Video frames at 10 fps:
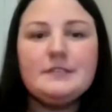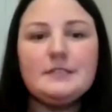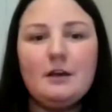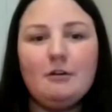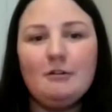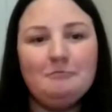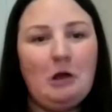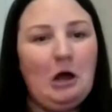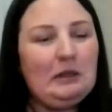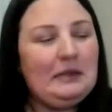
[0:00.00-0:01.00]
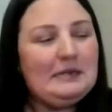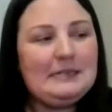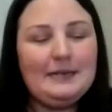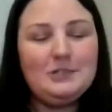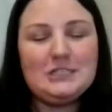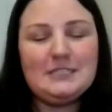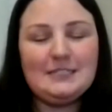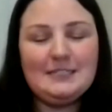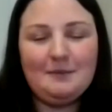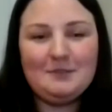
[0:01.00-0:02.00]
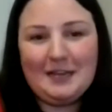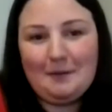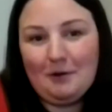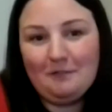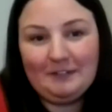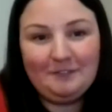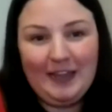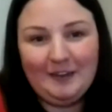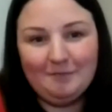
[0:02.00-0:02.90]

So Ollie and Dud just seemed like a perfect fit.